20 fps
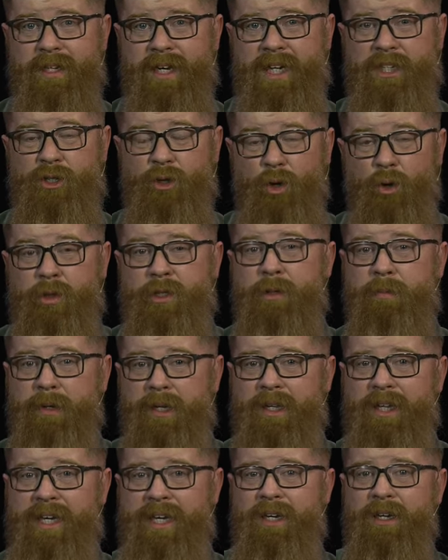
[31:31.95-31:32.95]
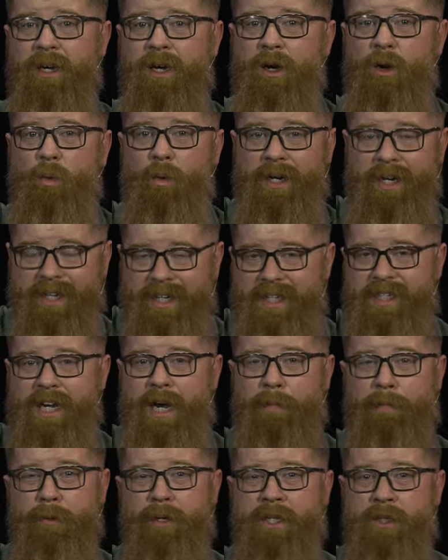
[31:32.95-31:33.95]
That's ultimately what a
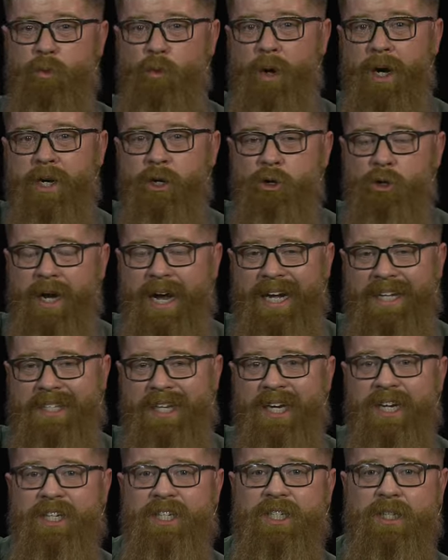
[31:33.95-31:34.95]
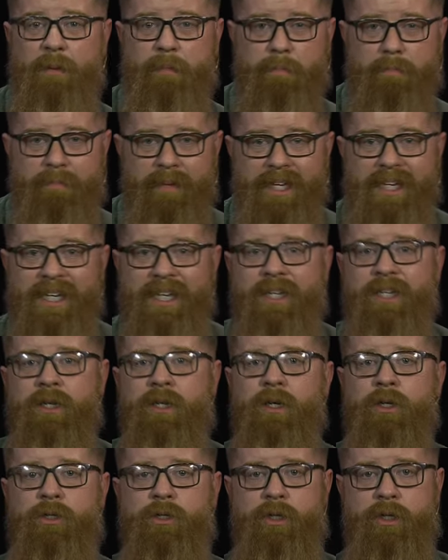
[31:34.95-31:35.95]
disciple is one who has submitted
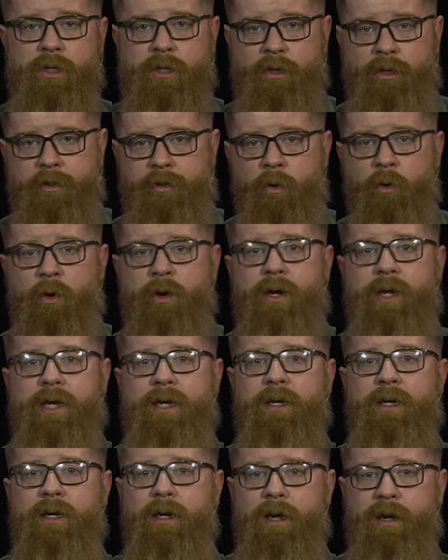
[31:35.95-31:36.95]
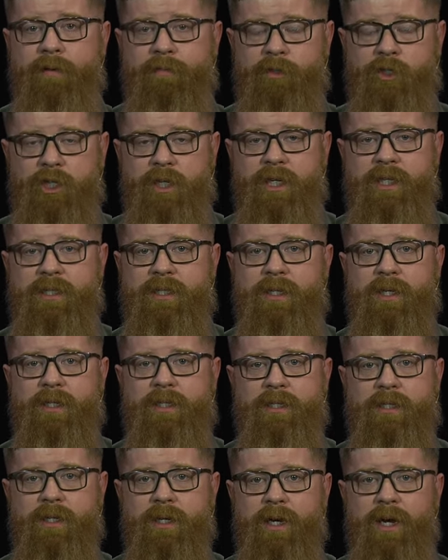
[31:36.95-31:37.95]
to the authority of
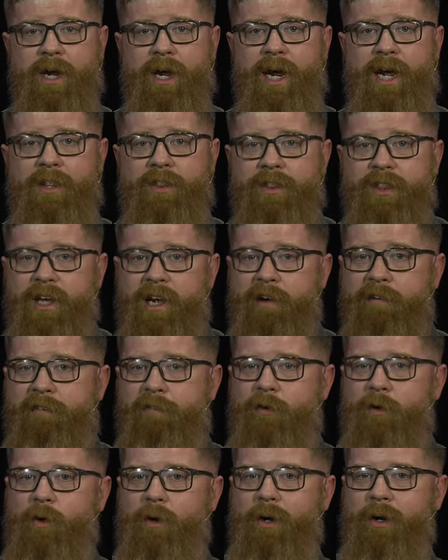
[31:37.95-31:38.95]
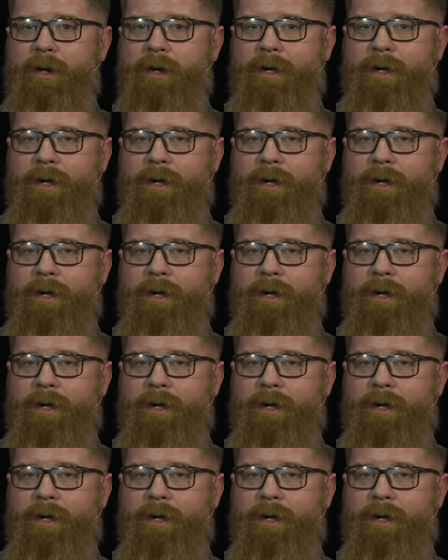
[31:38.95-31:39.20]
Jesus and therefore